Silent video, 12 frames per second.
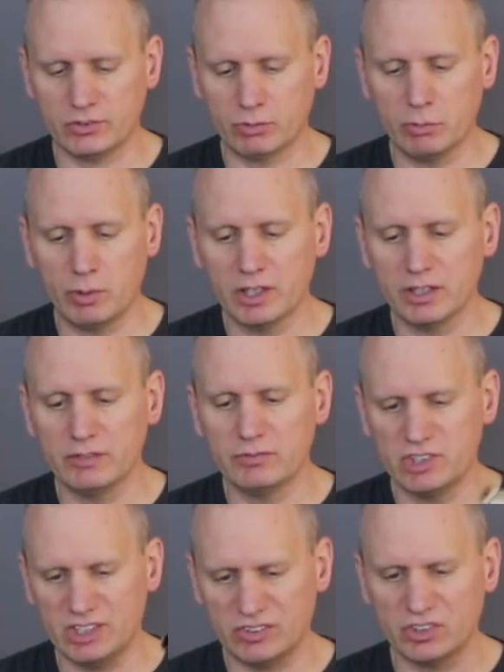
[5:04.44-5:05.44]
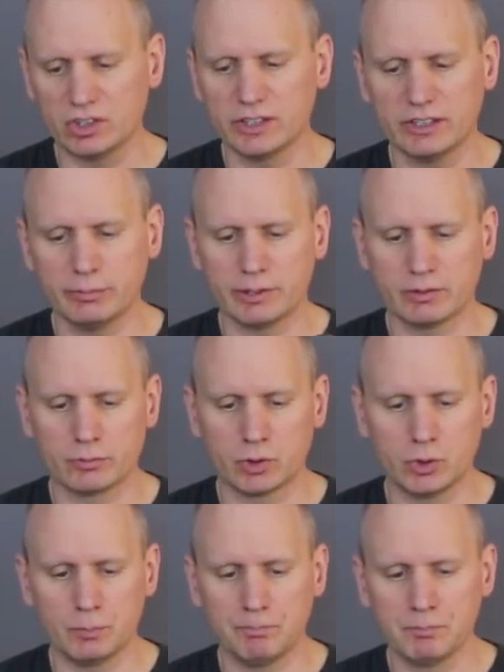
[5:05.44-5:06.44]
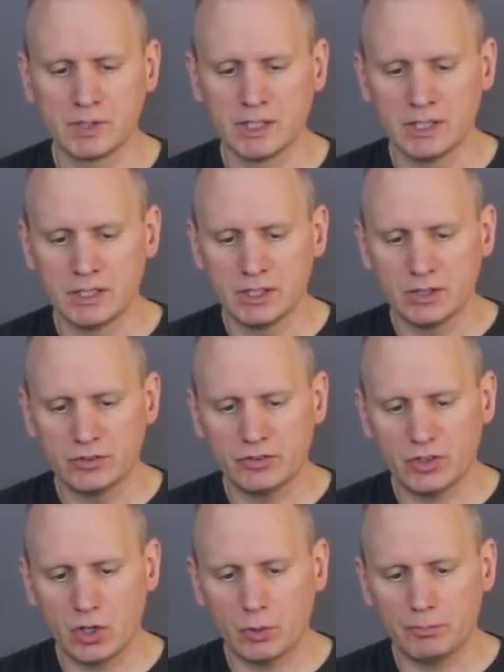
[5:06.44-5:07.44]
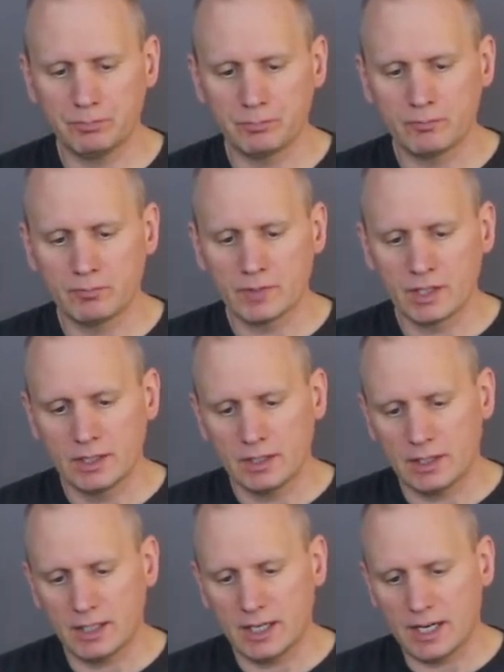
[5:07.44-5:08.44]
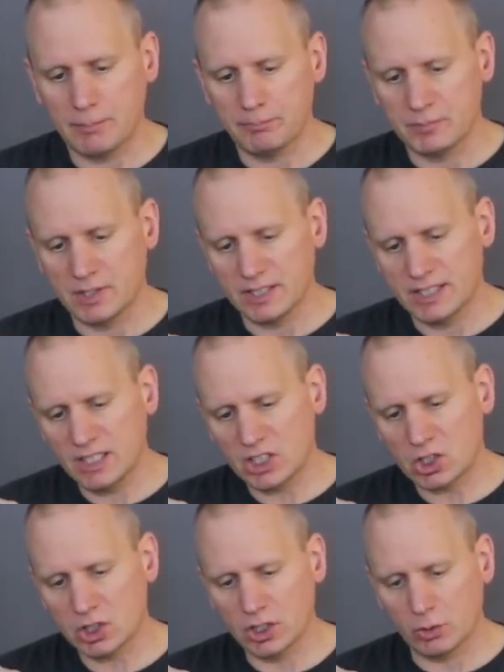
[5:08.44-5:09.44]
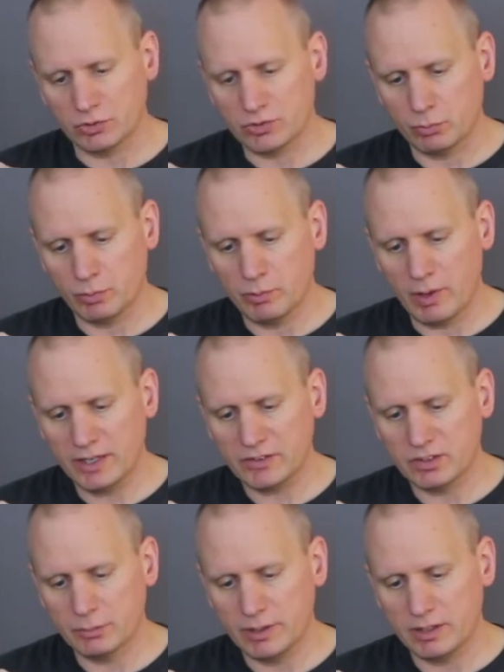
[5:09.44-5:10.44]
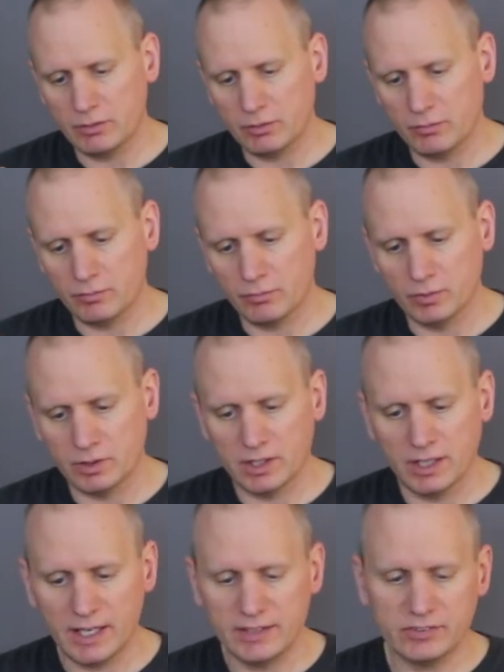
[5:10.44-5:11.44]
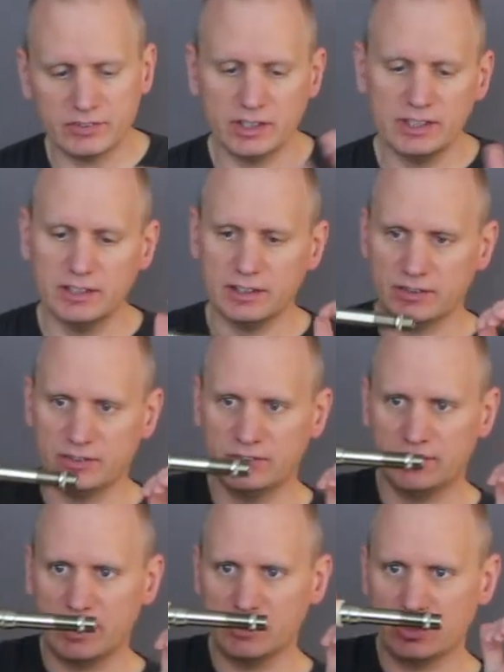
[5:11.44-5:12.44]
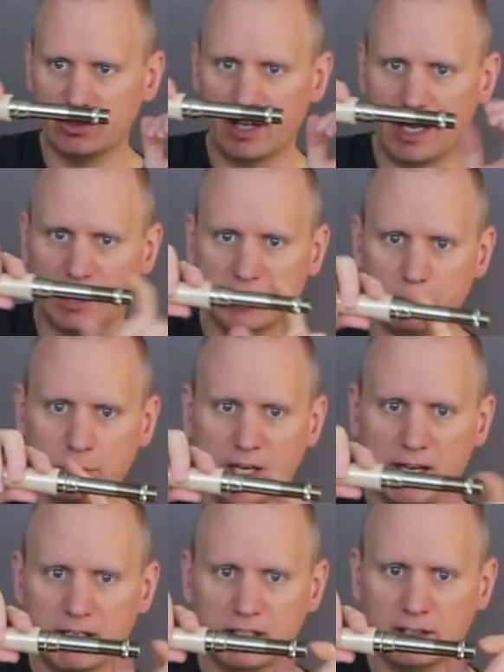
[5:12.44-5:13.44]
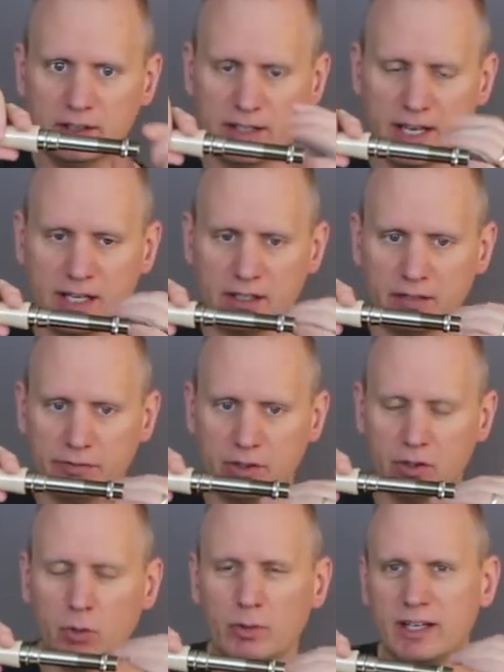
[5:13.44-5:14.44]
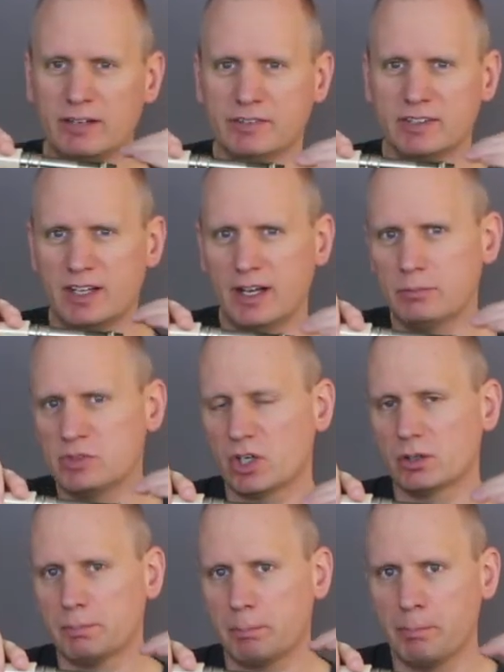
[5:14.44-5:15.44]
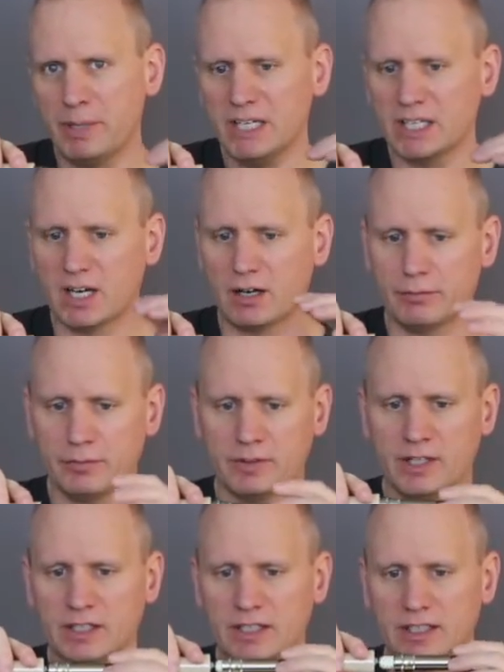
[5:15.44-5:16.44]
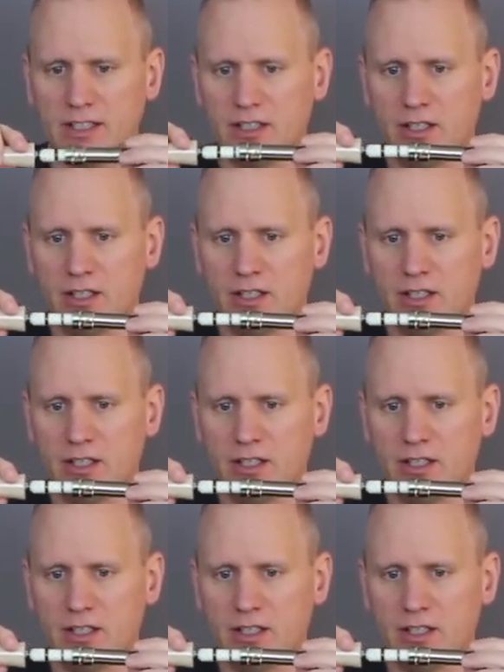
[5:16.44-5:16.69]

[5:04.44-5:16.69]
So we want to leave just a little bit of room. So get it close. We want it to be nicely centered on the blank, and if the dams aren't big enough, then